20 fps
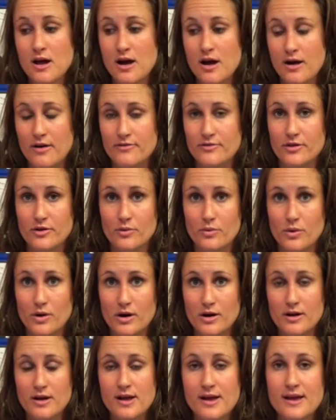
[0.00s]
of their
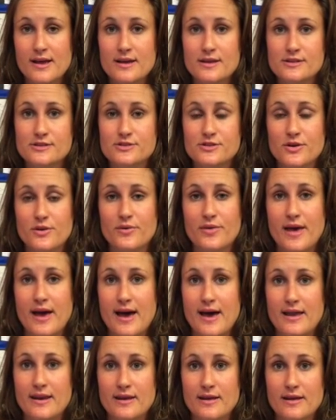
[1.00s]
work, so
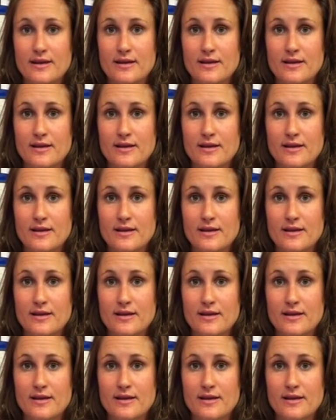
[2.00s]
that